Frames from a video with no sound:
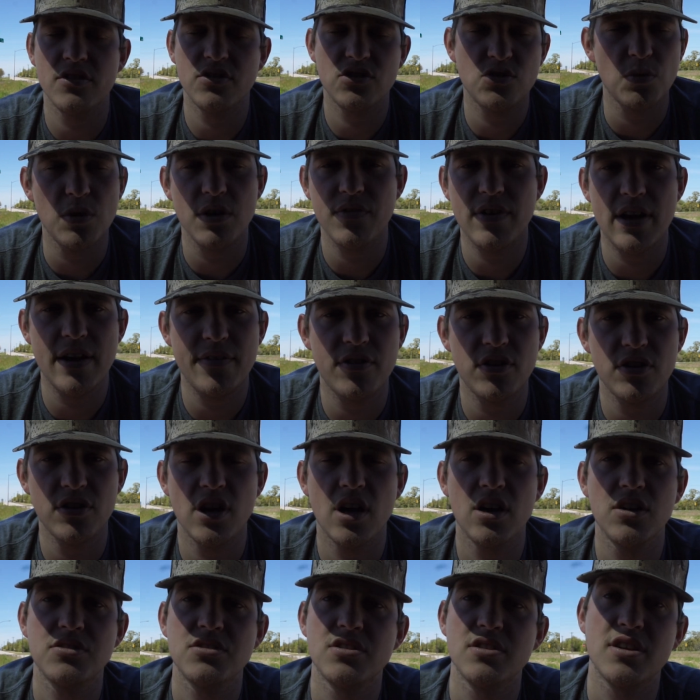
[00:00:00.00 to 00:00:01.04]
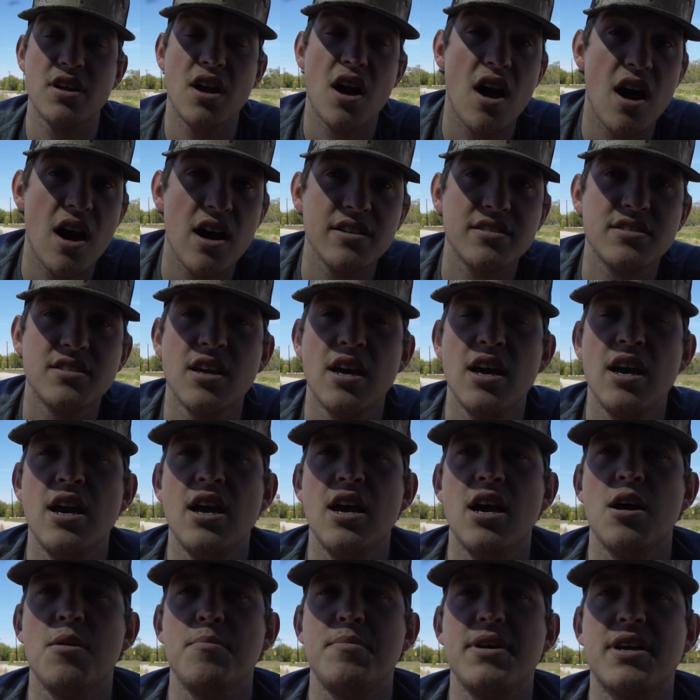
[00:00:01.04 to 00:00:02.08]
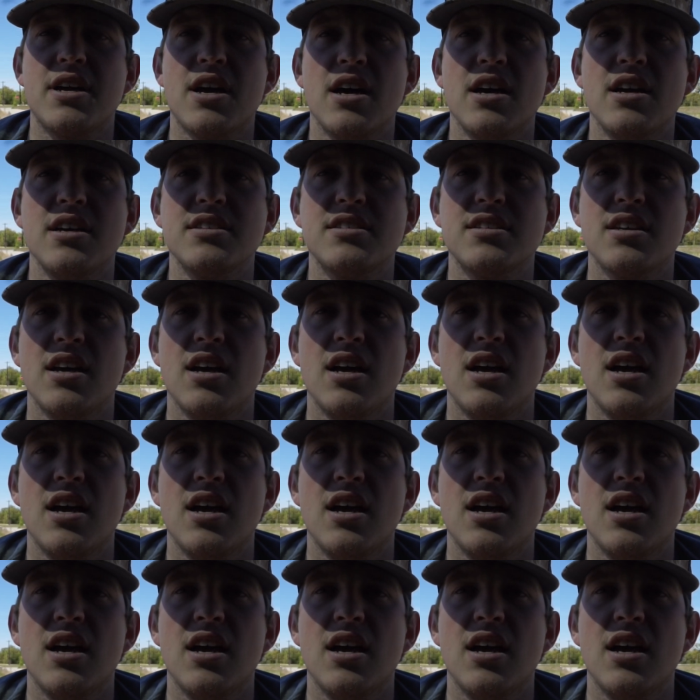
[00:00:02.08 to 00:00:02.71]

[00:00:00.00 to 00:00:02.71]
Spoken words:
$2,500 to the cost, because